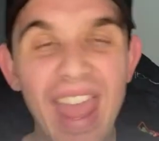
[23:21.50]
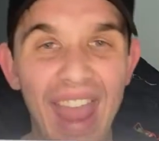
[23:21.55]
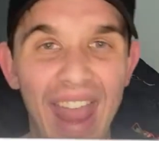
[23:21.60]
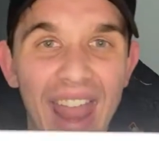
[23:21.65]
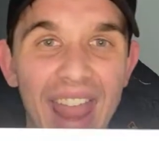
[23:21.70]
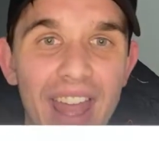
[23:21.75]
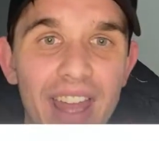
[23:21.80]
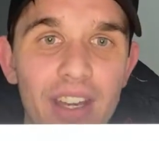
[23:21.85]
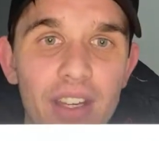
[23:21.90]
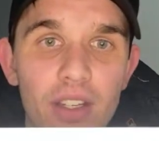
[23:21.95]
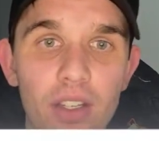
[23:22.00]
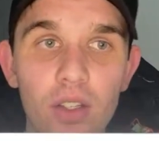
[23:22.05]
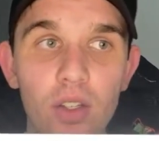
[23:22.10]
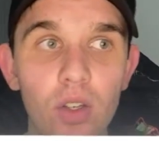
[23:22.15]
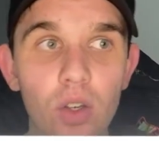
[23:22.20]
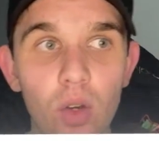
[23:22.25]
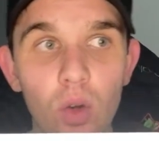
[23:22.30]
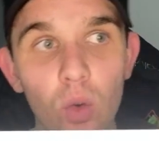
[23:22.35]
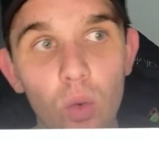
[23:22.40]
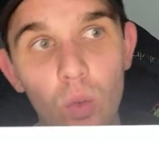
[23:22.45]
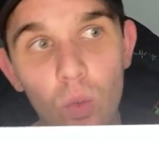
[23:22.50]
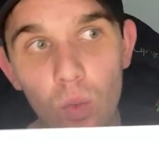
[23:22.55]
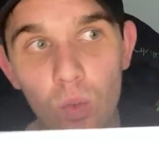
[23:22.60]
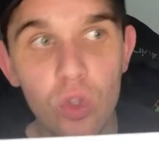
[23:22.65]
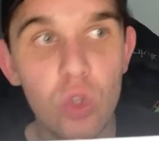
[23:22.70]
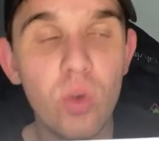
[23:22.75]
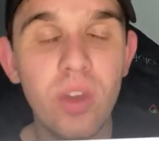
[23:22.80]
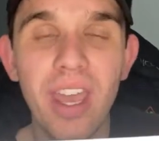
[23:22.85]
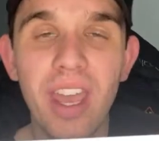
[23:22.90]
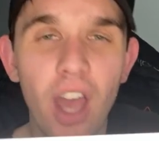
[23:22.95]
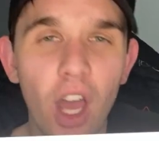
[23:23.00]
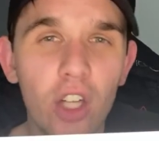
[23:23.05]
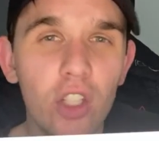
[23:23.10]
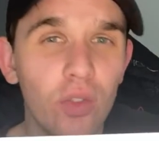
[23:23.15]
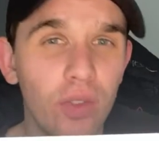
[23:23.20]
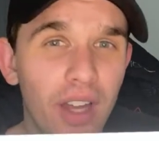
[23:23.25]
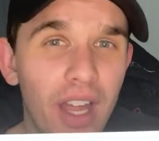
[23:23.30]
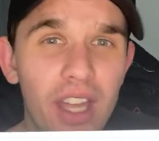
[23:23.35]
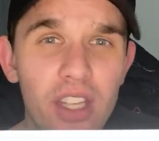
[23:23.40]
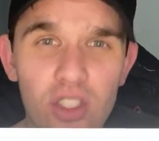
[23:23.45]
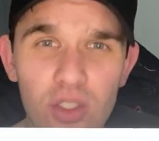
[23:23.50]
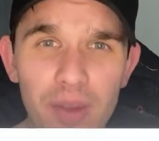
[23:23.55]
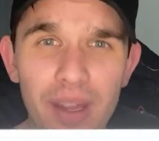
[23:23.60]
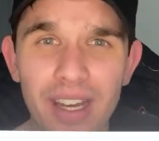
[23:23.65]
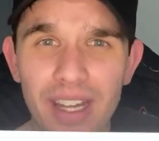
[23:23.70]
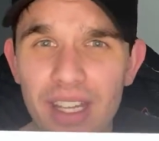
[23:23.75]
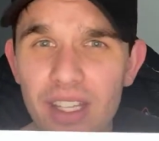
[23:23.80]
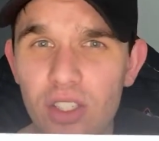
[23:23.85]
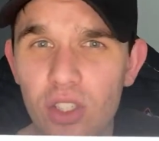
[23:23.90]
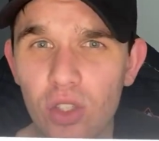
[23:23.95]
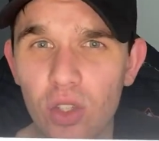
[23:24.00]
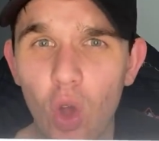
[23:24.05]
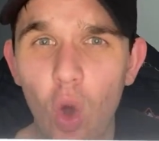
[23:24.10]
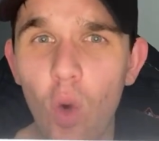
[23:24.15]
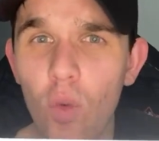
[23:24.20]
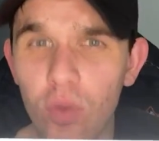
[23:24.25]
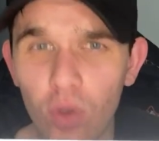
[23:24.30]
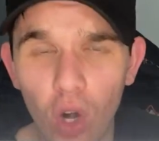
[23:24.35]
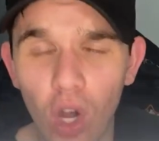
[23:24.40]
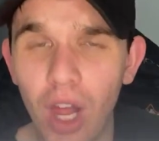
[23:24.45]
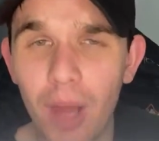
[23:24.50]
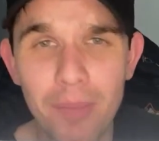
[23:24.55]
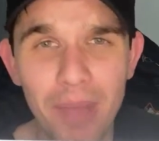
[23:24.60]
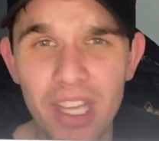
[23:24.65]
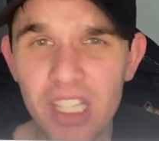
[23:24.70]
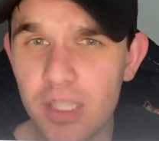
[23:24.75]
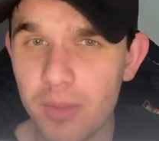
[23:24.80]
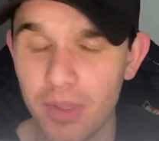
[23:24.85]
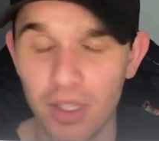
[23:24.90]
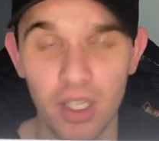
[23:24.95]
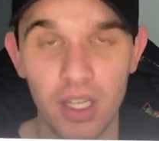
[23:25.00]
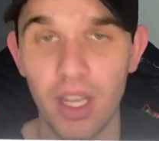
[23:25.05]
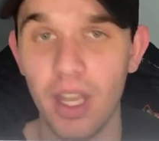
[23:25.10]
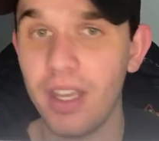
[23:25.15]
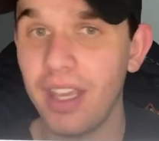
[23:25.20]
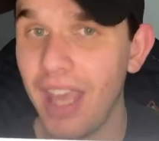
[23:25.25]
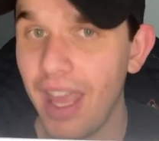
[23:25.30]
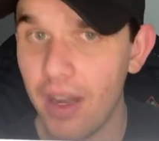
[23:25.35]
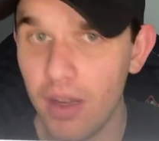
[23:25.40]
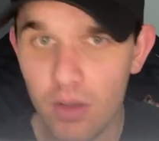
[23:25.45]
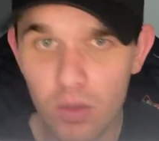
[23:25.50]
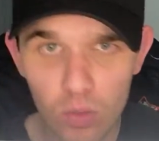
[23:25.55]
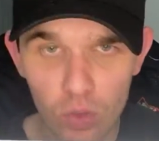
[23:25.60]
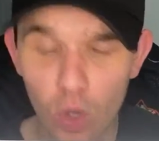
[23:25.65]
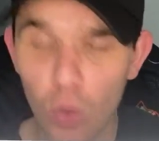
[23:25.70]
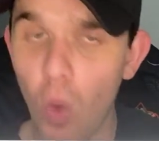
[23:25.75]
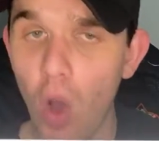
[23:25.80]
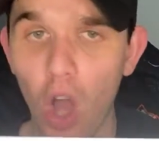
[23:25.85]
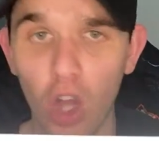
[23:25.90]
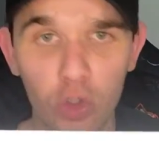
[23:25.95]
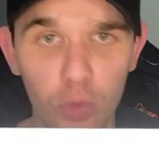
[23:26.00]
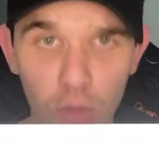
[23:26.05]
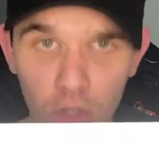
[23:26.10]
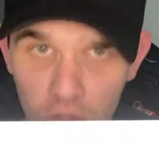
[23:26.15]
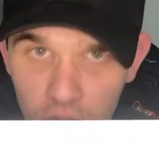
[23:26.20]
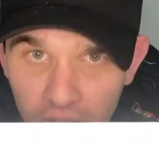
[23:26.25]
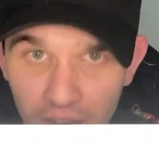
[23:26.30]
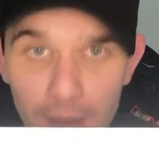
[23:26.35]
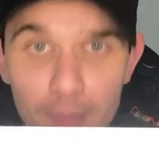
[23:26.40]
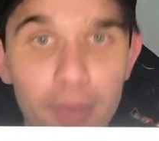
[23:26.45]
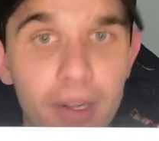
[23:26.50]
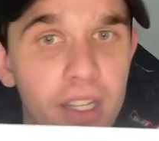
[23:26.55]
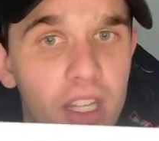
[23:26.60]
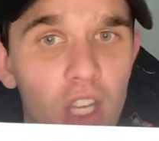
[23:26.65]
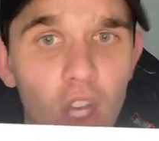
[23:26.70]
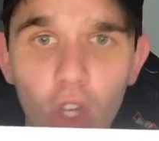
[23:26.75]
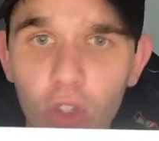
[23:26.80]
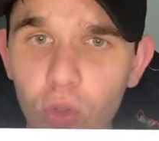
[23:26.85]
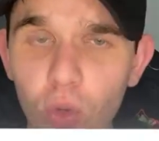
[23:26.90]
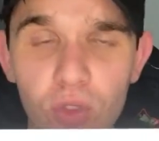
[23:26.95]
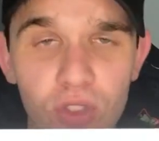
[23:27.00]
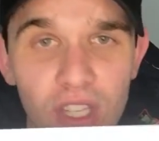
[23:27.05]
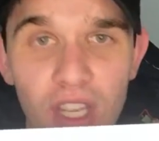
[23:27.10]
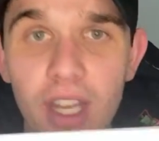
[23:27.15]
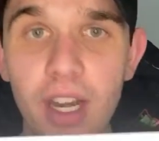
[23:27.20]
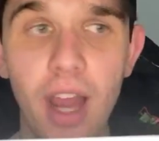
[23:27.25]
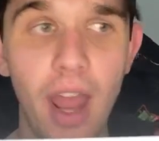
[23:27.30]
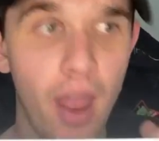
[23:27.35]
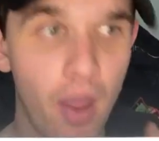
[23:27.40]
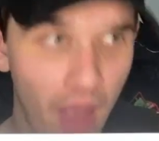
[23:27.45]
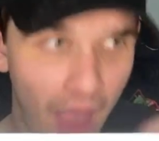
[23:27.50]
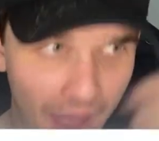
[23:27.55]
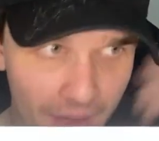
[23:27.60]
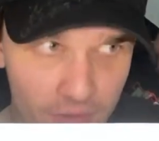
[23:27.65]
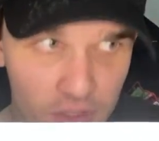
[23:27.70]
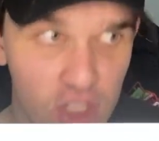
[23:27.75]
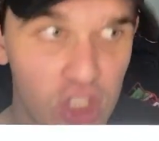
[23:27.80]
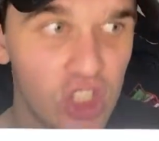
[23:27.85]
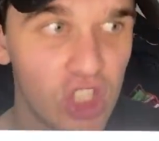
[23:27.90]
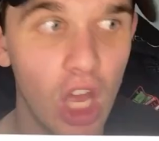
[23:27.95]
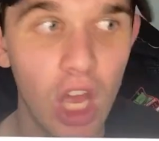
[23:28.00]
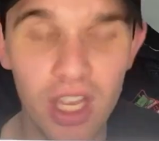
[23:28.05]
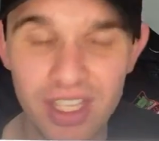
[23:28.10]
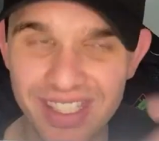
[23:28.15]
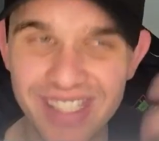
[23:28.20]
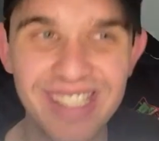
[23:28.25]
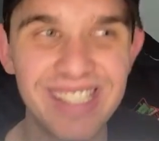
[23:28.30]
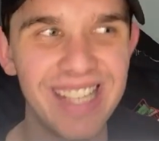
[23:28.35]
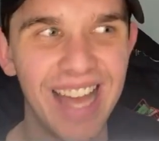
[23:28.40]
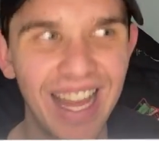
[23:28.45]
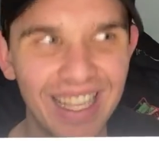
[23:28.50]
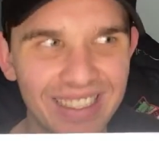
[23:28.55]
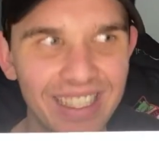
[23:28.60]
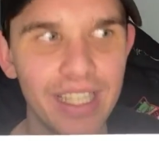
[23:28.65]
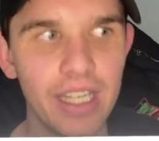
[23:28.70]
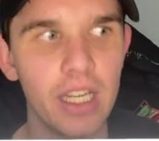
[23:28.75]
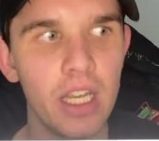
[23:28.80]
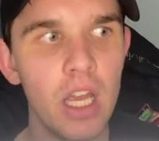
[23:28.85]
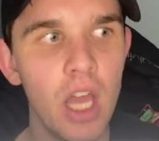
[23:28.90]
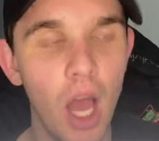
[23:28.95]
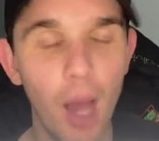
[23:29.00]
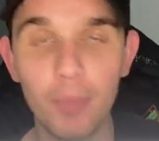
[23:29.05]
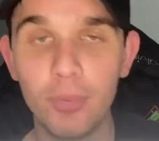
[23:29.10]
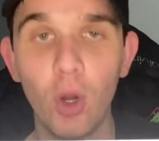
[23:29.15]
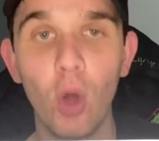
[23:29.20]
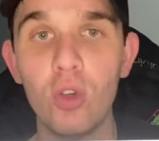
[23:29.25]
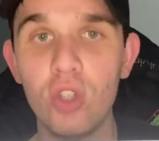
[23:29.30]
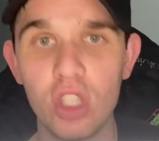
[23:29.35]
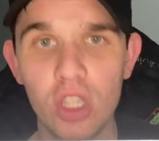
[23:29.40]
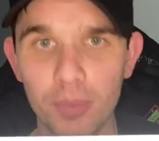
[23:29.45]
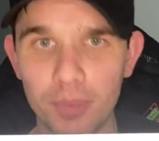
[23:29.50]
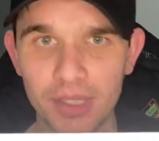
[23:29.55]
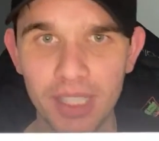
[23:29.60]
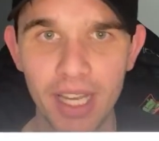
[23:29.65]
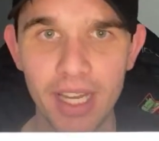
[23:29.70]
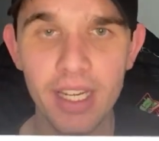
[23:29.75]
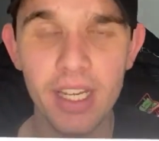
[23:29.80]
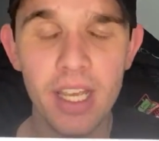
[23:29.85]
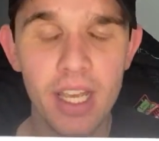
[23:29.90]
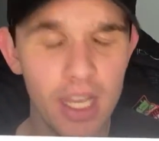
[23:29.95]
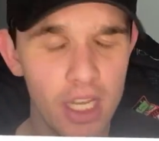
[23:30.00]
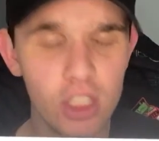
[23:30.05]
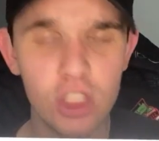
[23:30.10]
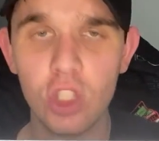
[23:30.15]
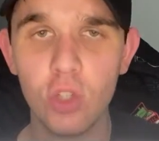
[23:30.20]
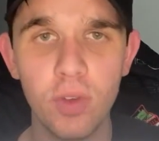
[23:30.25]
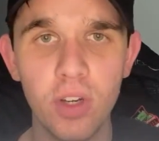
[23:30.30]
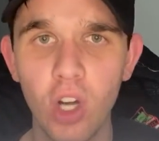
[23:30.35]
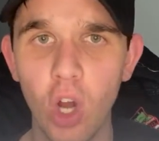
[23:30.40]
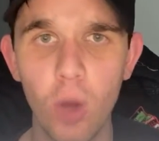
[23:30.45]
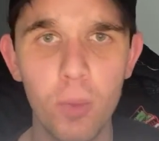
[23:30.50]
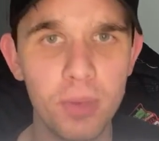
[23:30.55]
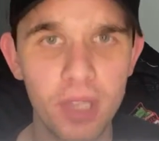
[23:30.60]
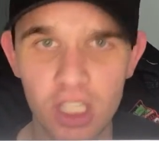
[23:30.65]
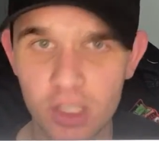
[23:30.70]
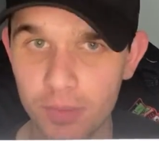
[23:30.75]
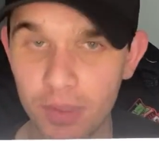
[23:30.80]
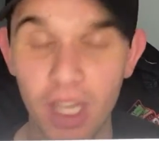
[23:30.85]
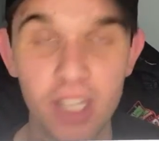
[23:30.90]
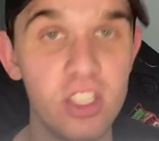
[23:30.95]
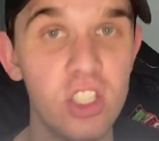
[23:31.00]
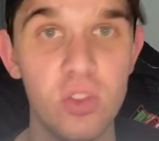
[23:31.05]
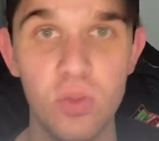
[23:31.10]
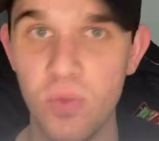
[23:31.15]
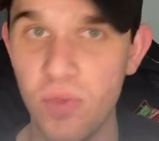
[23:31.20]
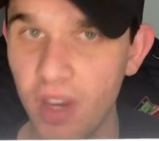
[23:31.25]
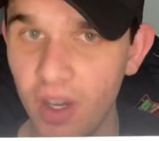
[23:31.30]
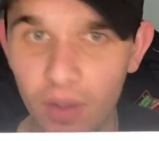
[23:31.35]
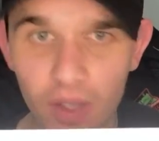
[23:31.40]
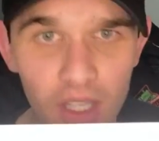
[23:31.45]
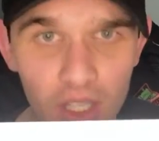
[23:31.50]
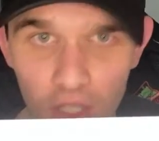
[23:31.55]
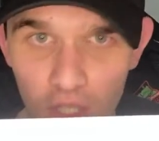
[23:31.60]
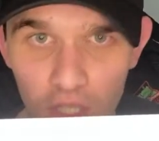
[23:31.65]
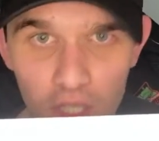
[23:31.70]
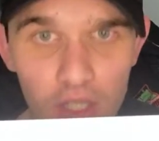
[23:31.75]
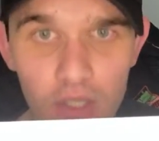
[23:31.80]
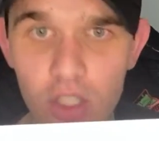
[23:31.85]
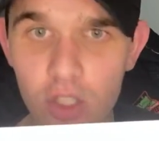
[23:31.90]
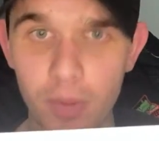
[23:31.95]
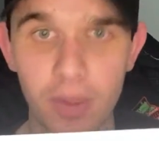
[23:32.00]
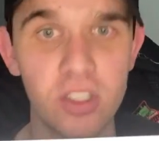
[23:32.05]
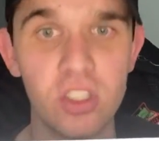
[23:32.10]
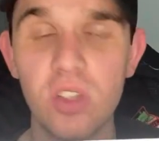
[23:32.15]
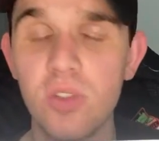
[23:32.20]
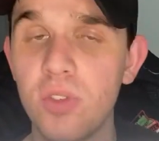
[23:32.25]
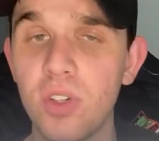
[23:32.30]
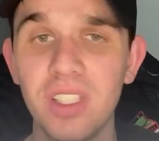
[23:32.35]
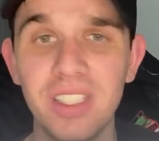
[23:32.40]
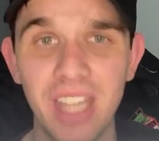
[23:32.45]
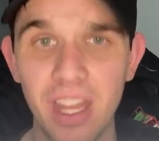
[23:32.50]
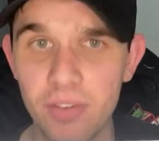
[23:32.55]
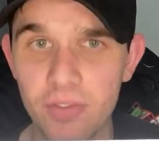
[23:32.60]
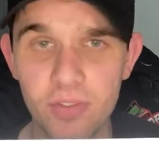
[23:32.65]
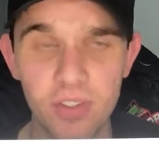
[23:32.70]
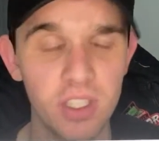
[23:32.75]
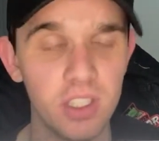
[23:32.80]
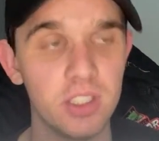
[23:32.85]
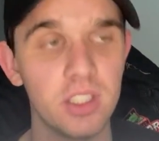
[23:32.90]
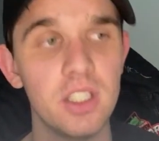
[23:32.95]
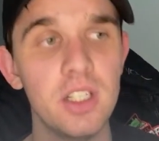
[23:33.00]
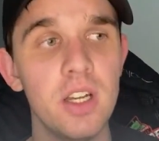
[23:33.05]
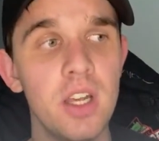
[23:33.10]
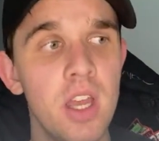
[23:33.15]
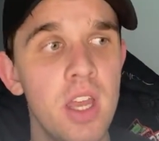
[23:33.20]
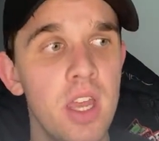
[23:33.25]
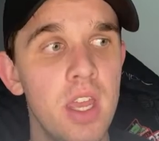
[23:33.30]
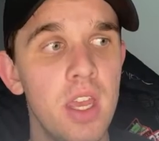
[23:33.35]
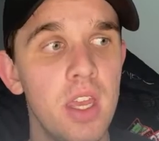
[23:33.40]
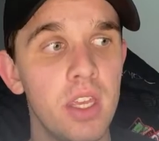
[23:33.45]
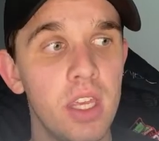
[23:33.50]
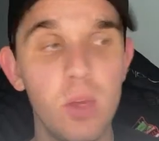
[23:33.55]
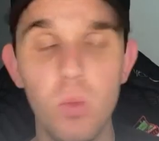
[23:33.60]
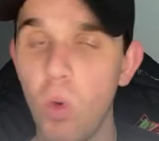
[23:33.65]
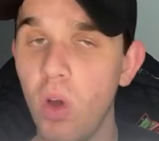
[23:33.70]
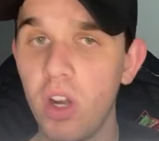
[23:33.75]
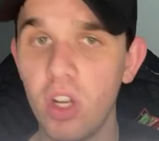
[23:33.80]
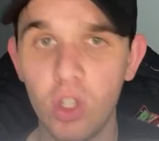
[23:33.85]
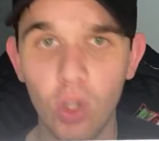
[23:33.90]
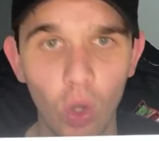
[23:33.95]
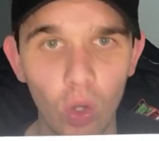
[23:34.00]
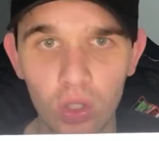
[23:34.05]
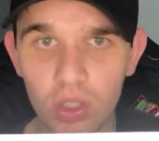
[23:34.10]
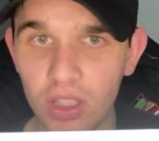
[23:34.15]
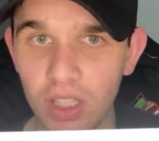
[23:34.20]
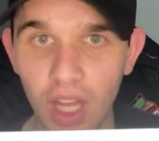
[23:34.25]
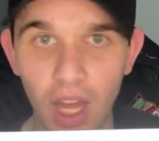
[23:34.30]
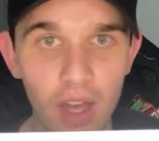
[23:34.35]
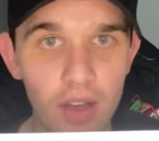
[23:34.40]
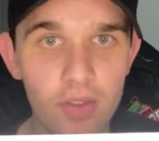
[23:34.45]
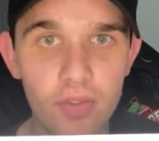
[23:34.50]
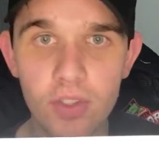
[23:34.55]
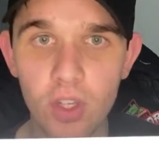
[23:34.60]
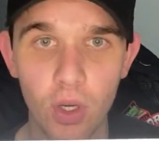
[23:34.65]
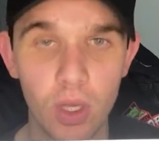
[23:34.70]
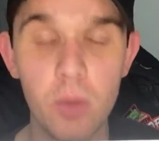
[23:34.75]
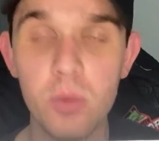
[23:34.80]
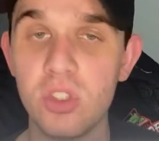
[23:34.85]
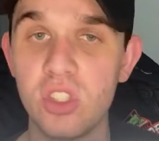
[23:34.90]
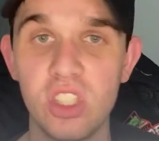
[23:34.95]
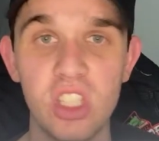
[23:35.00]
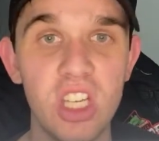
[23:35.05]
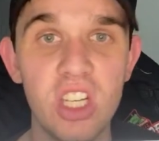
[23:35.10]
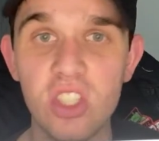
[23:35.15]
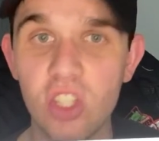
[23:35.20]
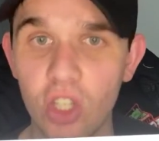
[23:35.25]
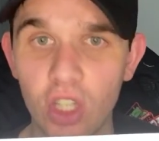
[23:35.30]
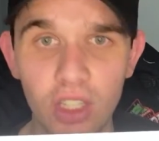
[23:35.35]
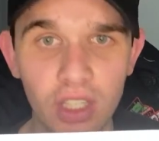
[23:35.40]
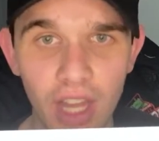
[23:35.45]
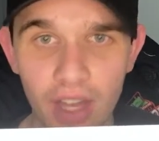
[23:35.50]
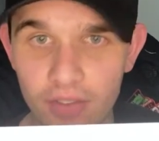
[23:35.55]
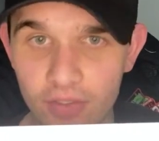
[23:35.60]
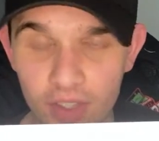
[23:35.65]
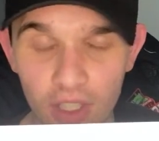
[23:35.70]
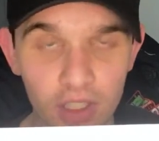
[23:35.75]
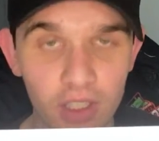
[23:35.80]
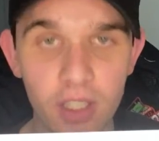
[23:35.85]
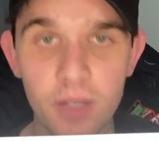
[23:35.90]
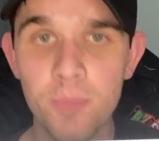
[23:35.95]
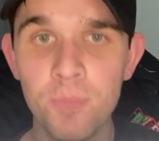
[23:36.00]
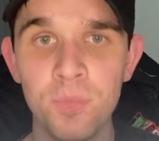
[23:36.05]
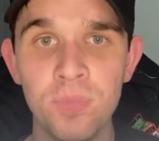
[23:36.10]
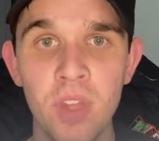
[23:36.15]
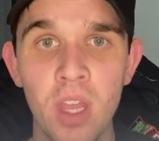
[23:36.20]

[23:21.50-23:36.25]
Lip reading: And you can't underestimate his overall on-base ability. Again, the walks were great, but he also did have a solid approach at the plate. His career OPS plus is very good, especially for a left fielder. He won a Gold Glove. He was seen as a good left fielder.